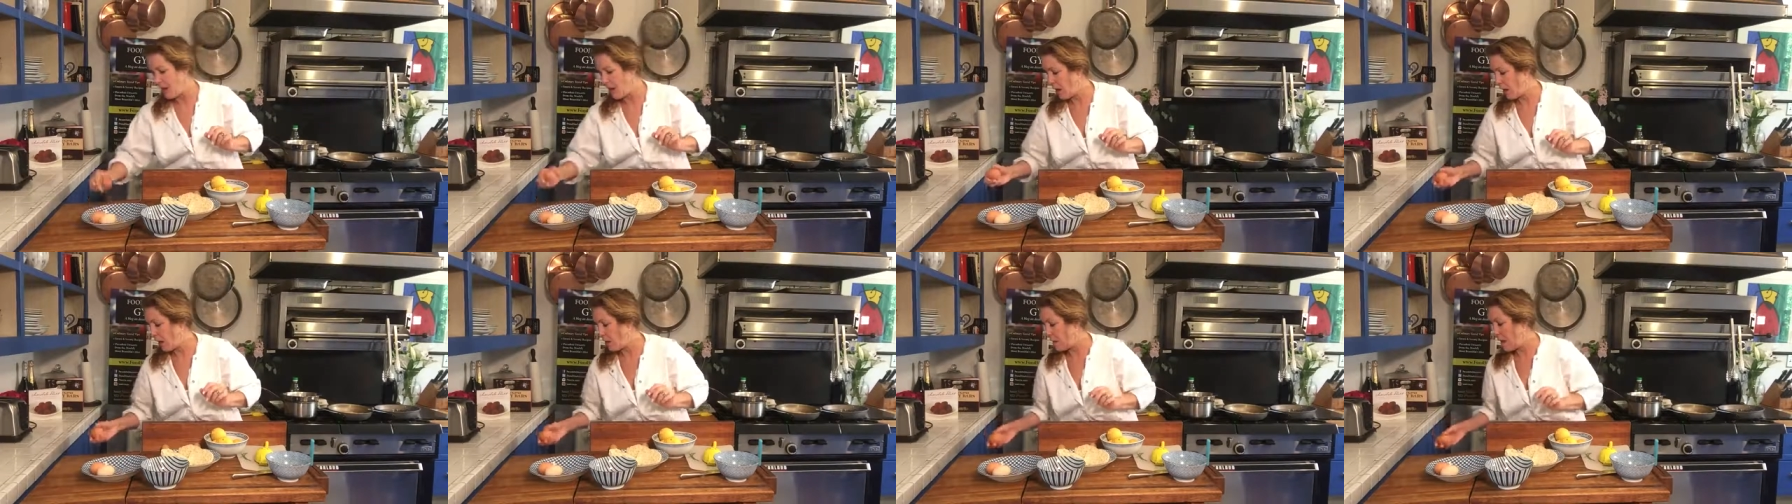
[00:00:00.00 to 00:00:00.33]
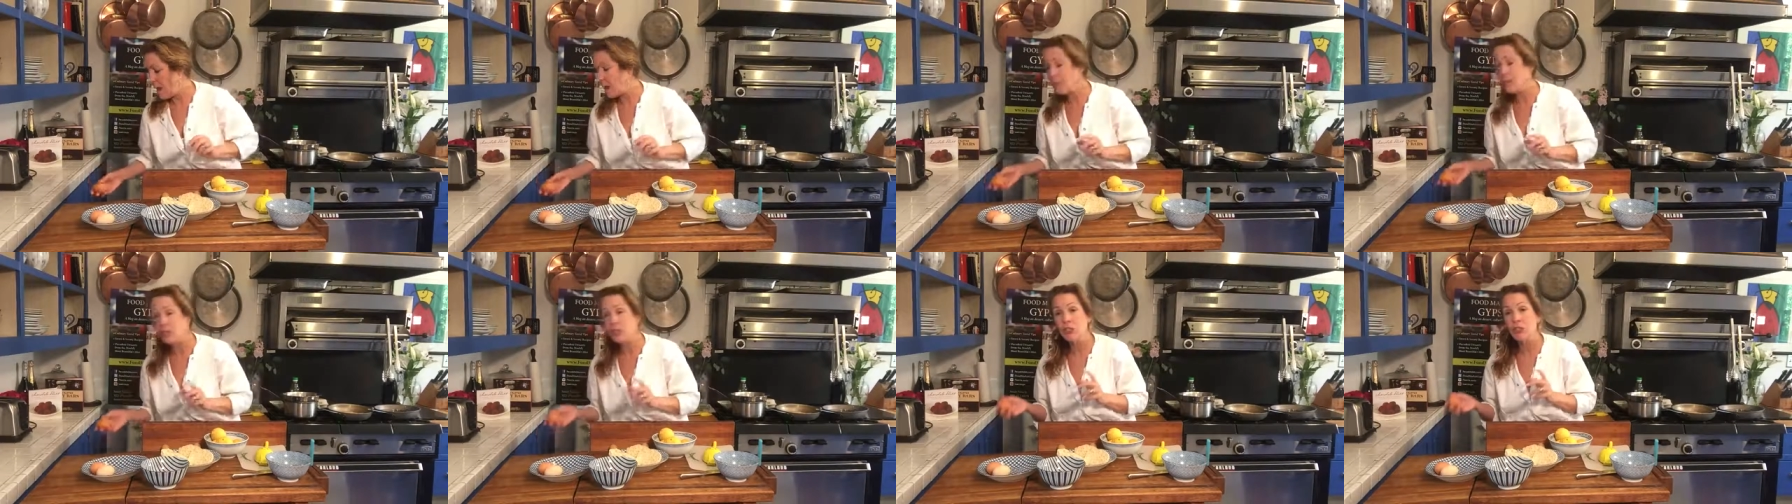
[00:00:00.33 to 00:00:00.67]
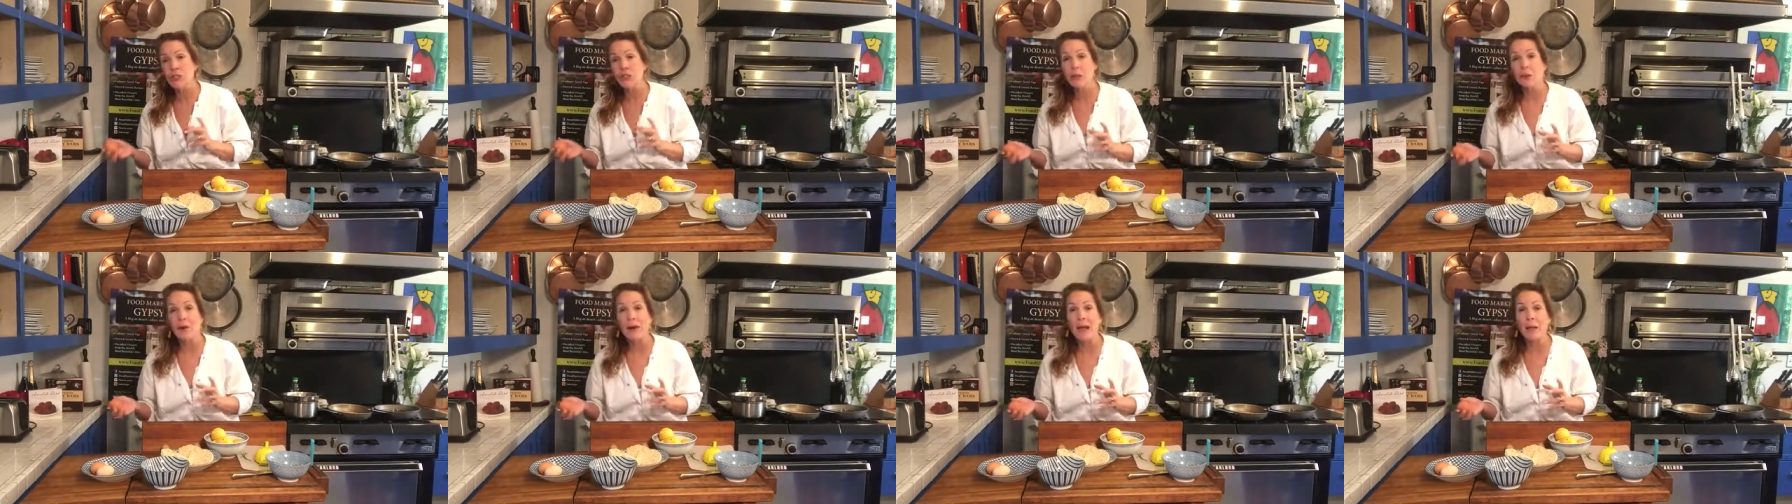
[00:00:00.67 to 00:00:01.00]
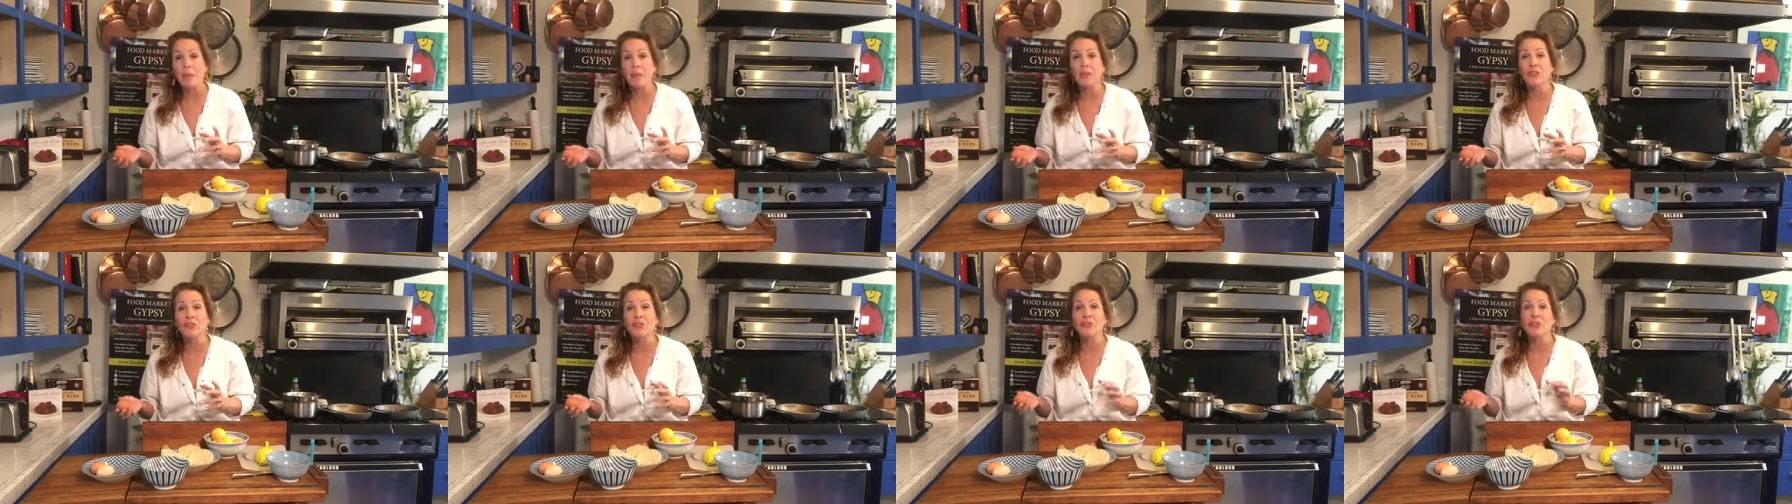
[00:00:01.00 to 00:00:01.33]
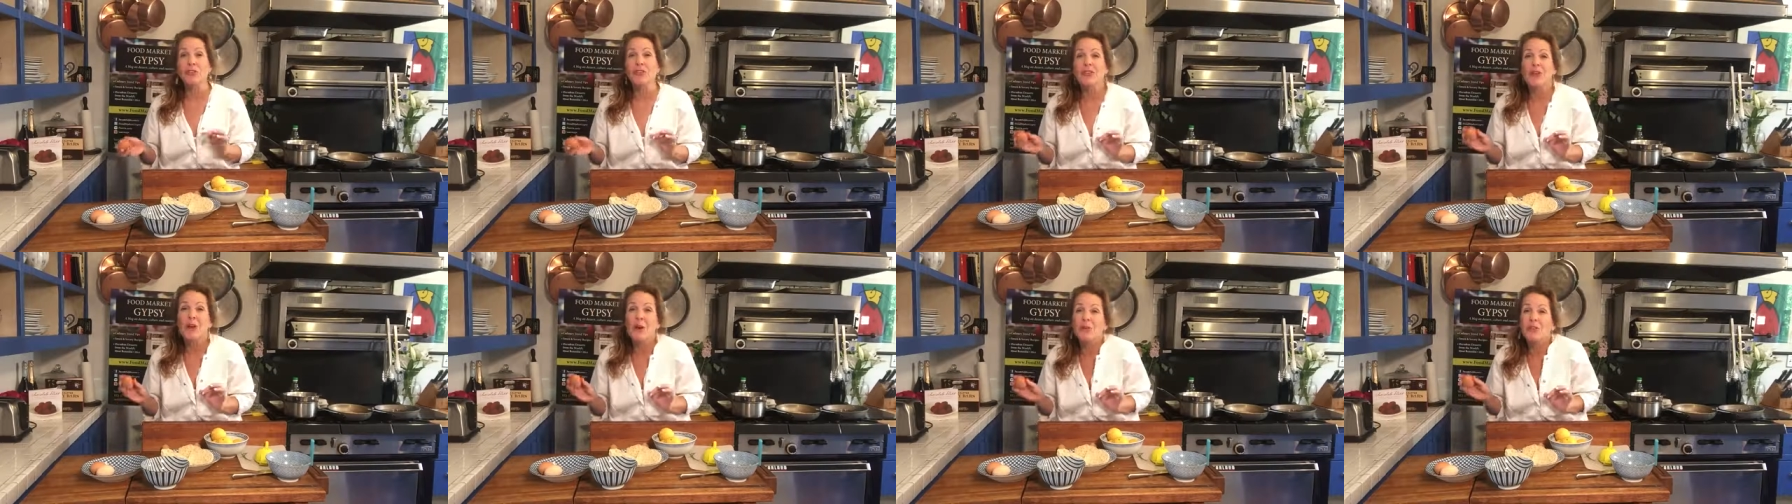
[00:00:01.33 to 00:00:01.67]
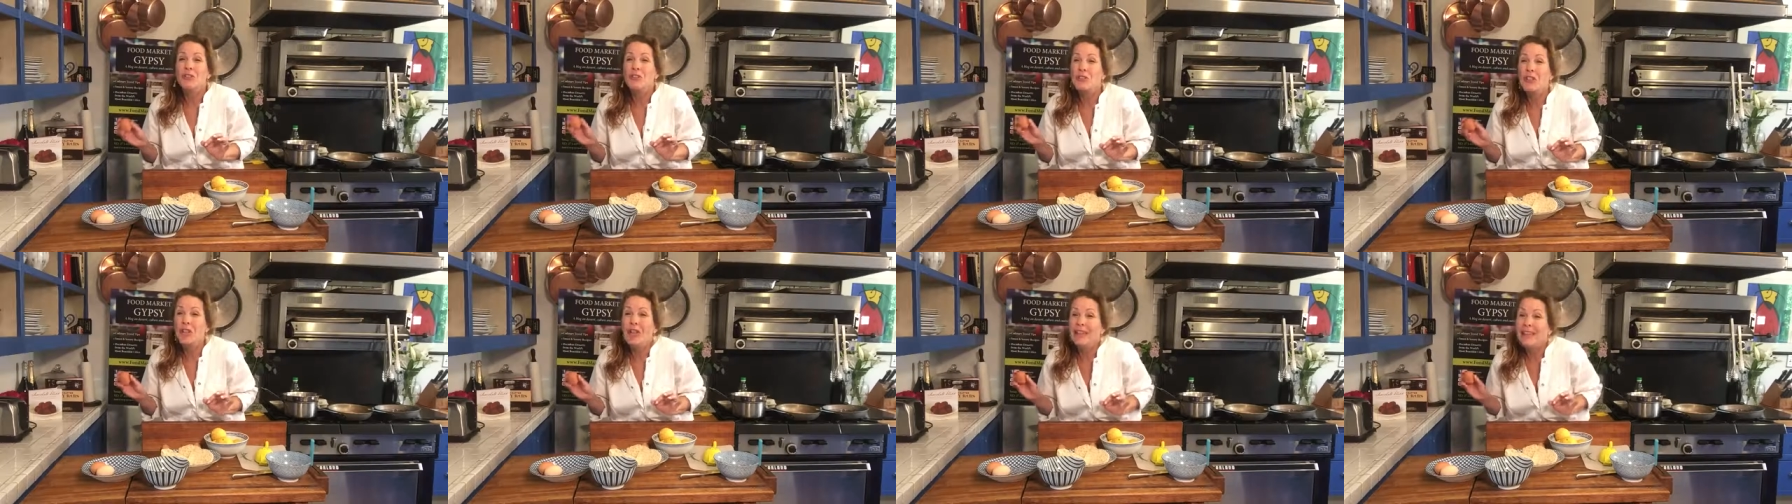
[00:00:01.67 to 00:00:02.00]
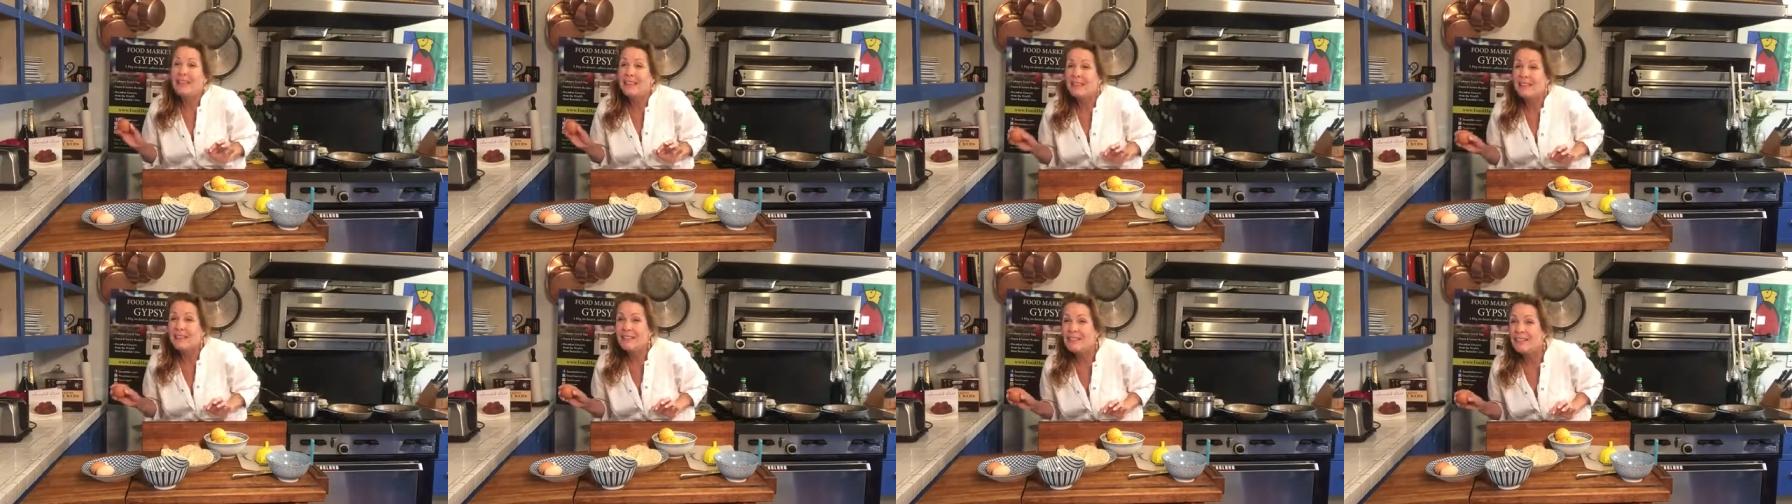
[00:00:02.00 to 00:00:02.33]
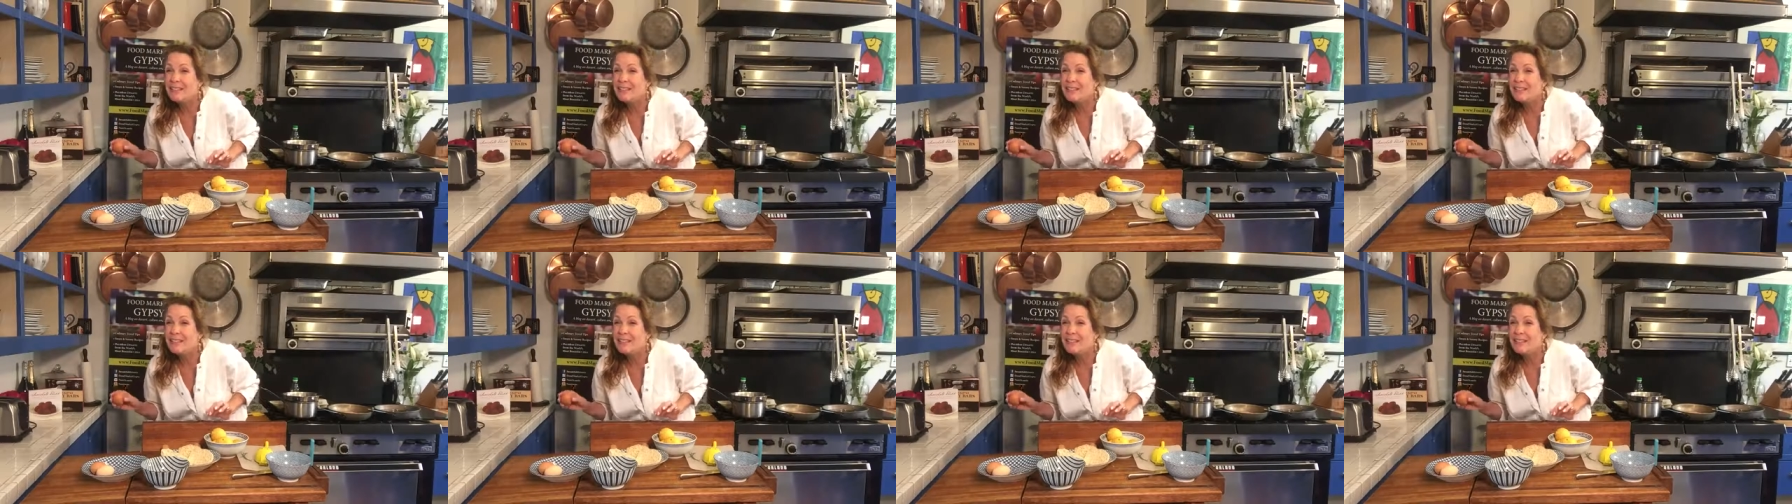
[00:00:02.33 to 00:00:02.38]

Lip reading: I'm going to show you what happens if you go like this.